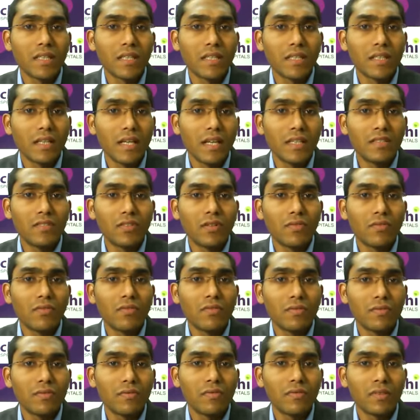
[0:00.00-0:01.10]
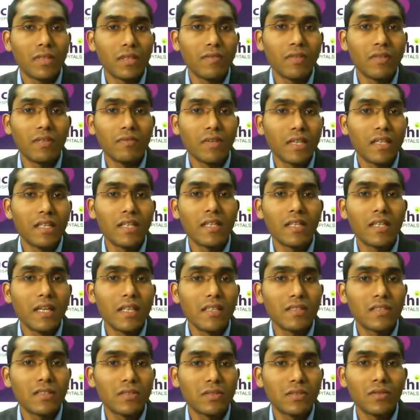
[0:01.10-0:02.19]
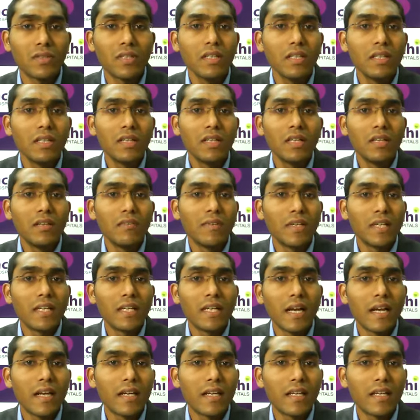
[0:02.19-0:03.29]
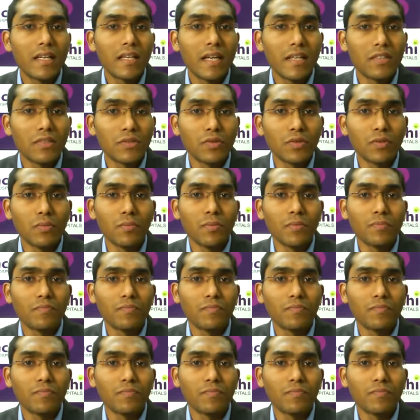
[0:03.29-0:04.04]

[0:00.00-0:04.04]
age of even 1 year age to the very elderly age group.